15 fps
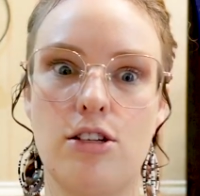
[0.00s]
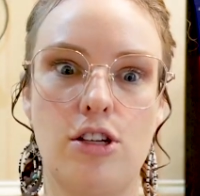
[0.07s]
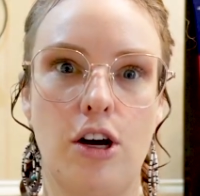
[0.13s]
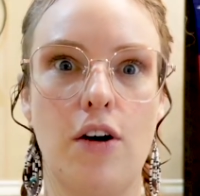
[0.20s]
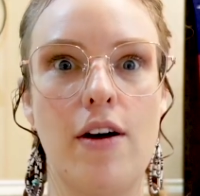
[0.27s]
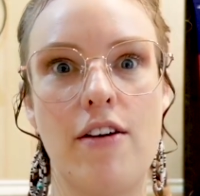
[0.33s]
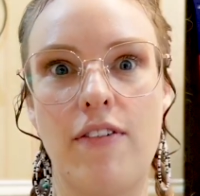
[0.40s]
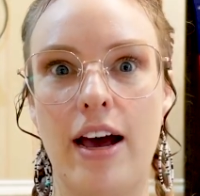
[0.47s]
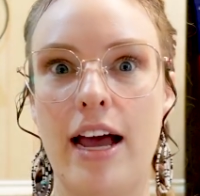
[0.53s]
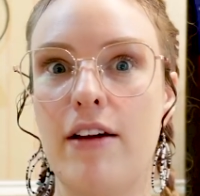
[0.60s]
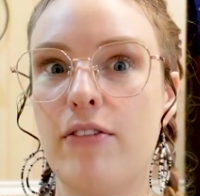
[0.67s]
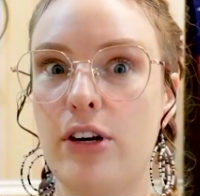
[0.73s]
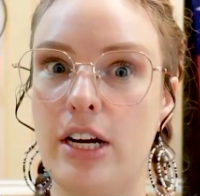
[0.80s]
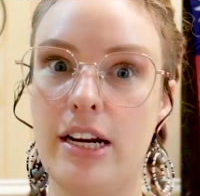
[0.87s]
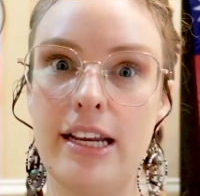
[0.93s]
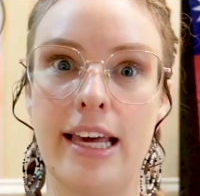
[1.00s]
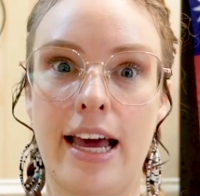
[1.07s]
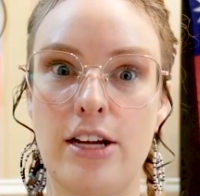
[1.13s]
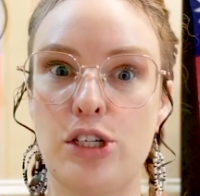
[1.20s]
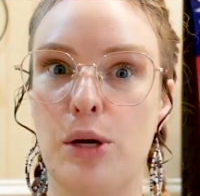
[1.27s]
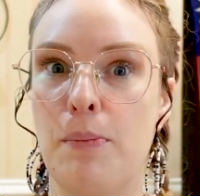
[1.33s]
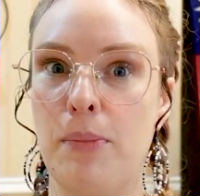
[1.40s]
So if I ever need to
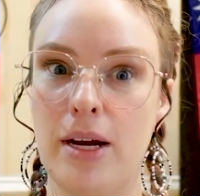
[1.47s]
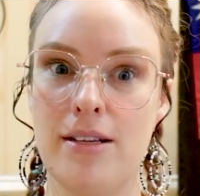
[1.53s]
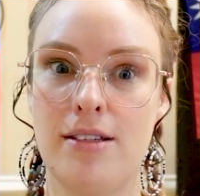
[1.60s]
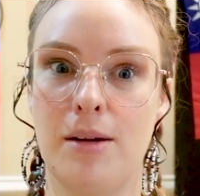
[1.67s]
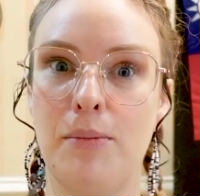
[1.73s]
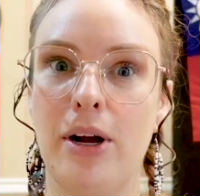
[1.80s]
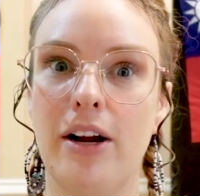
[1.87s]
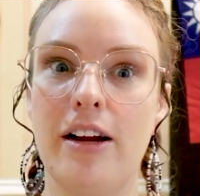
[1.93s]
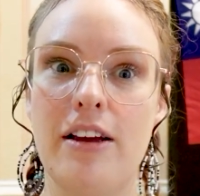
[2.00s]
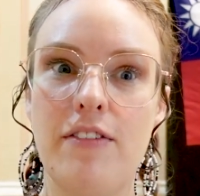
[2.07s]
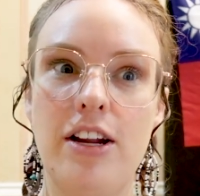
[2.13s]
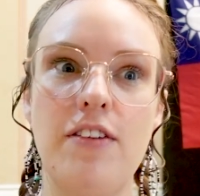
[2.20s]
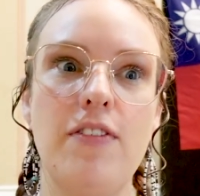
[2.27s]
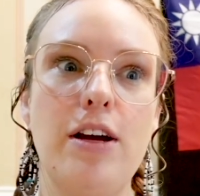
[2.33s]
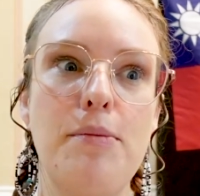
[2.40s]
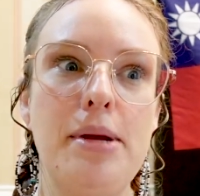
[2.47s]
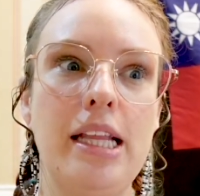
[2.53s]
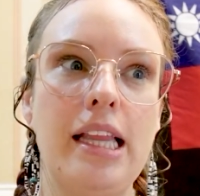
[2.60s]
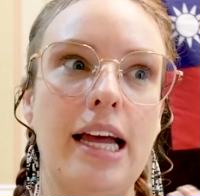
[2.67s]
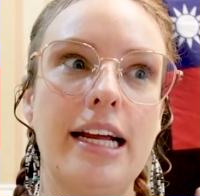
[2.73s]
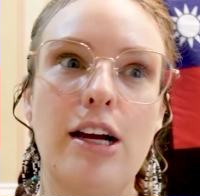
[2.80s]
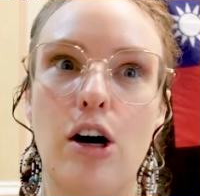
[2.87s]
catch a bus somewhere, even if I'm in
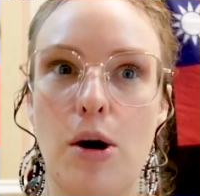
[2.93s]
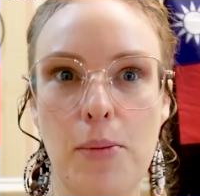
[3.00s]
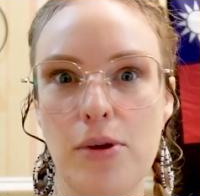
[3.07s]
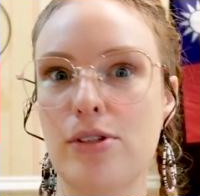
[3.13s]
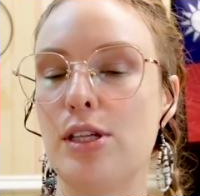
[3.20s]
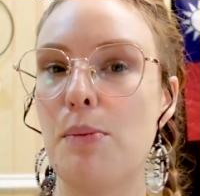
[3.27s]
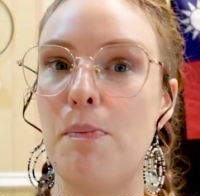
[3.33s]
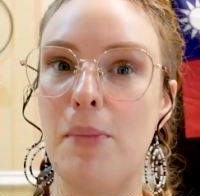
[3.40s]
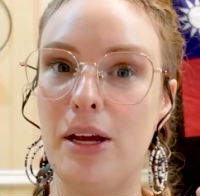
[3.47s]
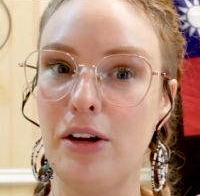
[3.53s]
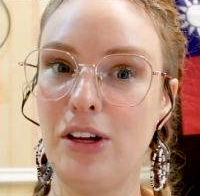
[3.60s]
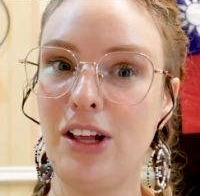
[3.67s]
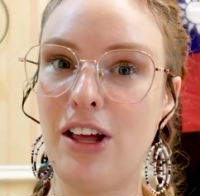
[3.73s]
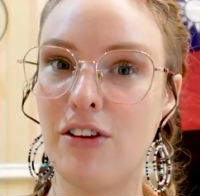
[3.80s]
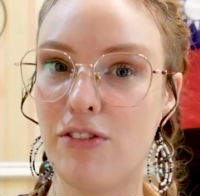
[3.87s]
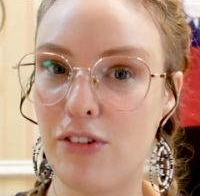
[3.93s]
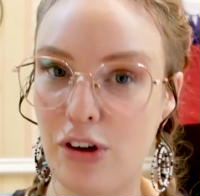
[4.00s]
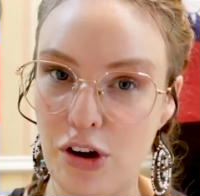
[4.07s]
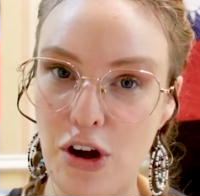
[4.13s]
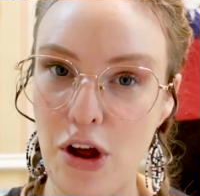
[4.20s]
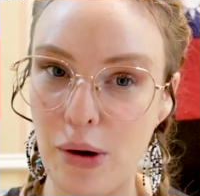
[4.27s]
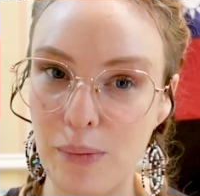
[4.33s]
like almost the middle of
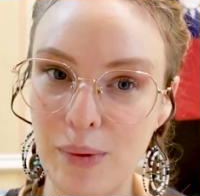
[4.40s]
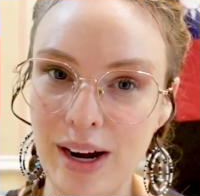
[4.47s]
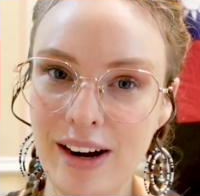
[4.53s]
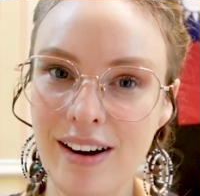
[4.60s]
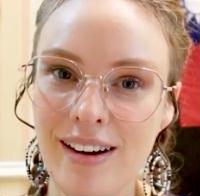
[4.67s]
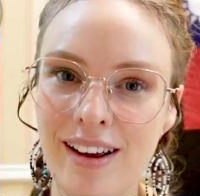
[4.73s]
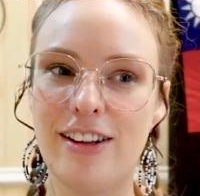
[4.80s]
nowhere,